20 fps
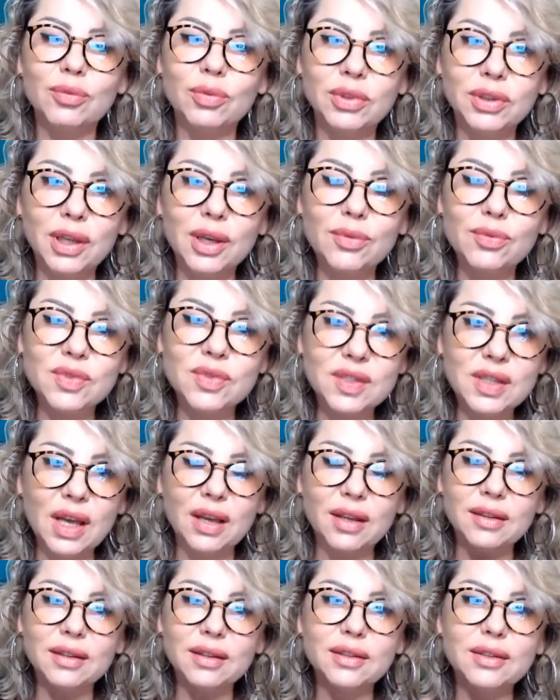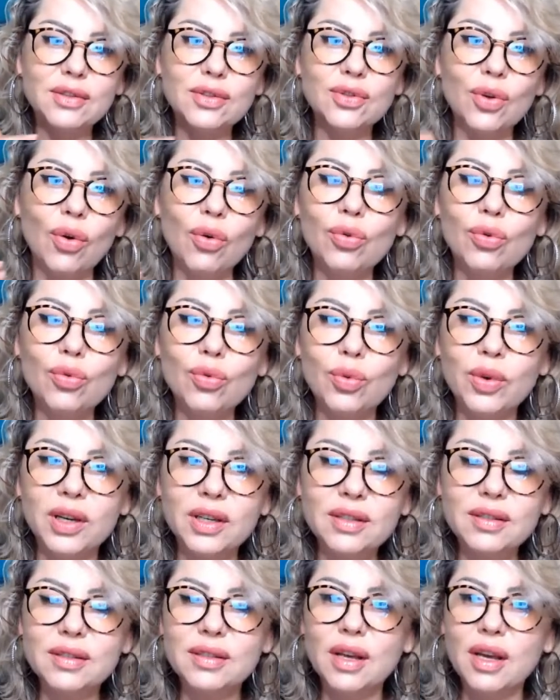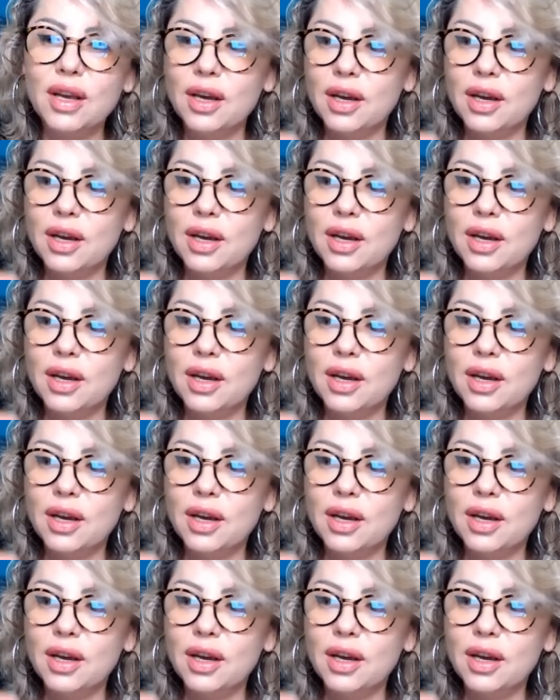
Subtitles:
but I'm saying there is always